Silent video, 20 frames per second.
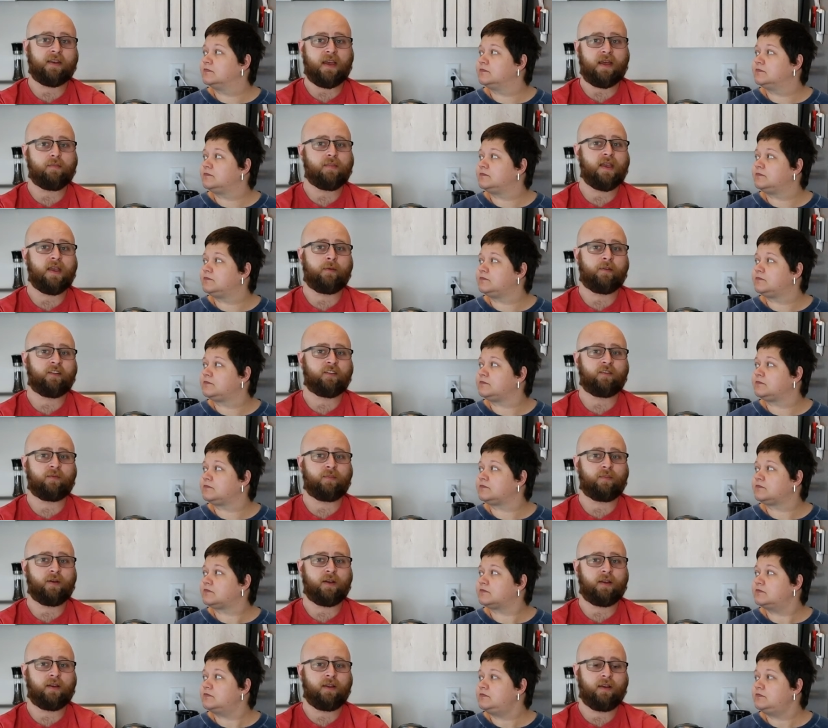Speaker 1: debt payments.
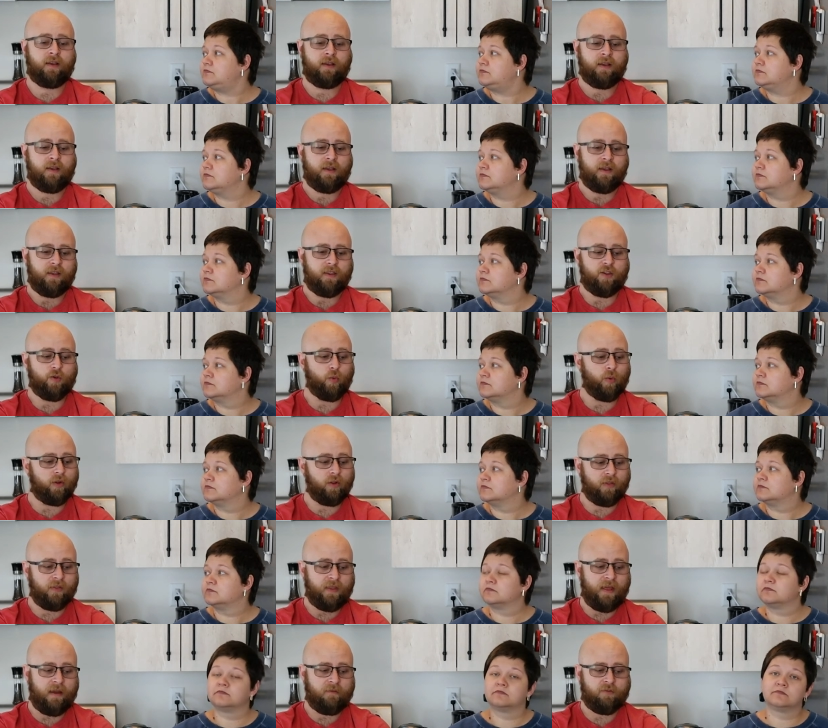But you will
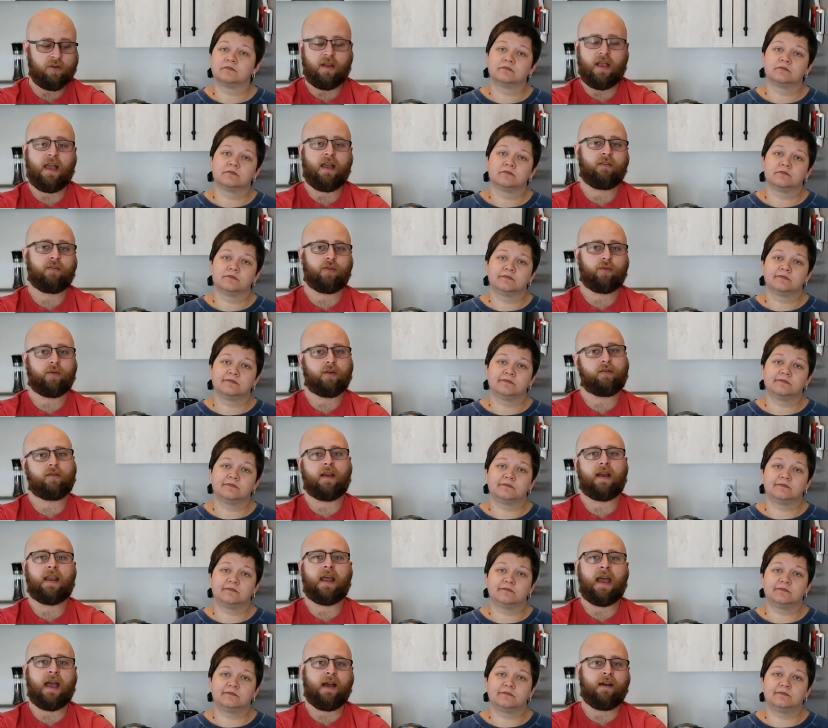never, ever regret
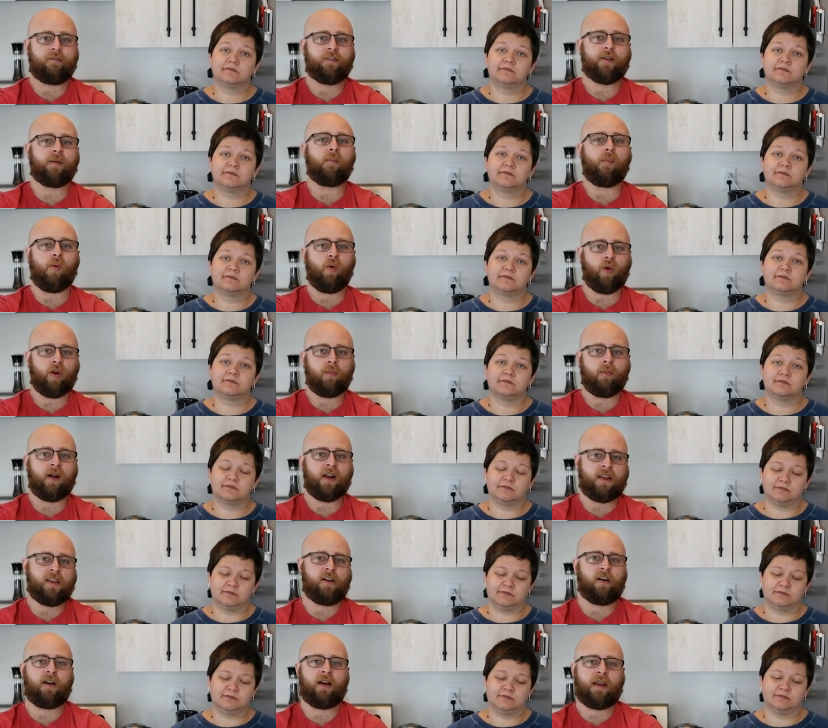having more money
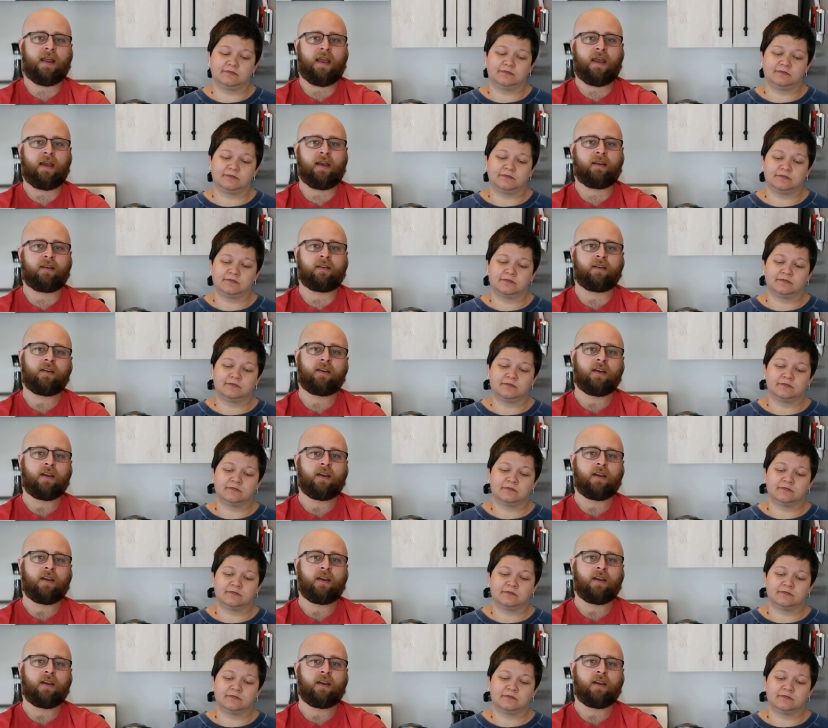on hand.